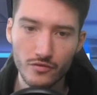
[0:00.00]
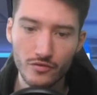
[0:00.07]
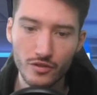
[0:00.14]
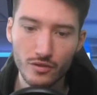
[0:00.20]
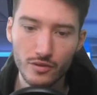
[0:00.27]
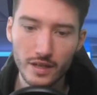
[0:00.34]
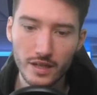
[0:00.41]

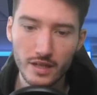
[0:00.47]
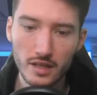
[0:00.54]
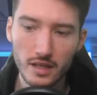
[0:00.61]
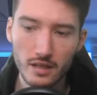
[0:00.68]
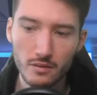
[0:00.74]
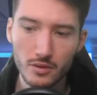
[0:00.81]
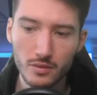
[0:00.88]
Theoretically,
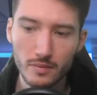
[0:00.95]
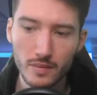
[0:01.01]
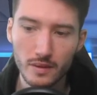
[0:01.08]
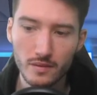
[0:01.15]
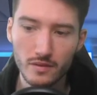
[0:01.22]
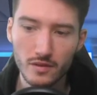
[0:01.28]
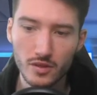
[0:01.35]
I was
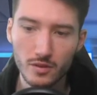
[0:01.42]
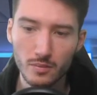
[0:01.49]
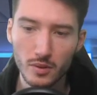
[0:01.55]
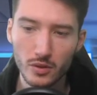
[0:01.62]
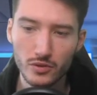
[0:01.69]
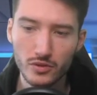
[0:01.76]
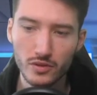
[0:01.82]

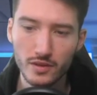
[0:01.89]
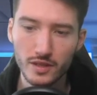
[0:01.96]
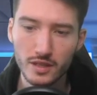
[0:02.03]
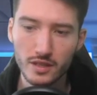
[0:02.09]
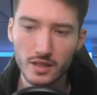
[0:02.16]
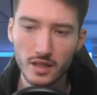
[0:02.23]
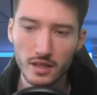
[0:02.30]
supposed to
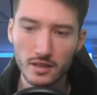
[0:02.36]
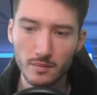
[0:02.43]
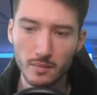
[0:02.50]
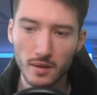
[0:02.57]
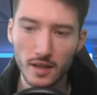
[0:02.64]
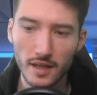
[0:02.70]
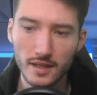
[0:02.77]
discard the
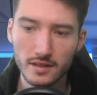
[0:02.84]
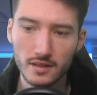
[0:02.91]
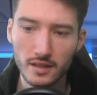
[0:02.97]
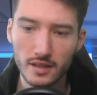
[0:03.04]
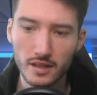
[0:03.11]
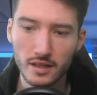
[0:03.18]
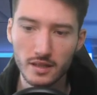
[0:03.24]
planes, I
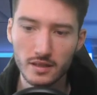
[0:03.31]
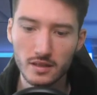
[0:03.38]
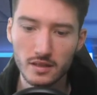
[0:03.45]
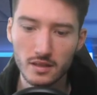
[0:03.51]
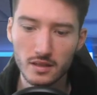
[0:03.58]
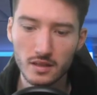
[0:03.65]
guess,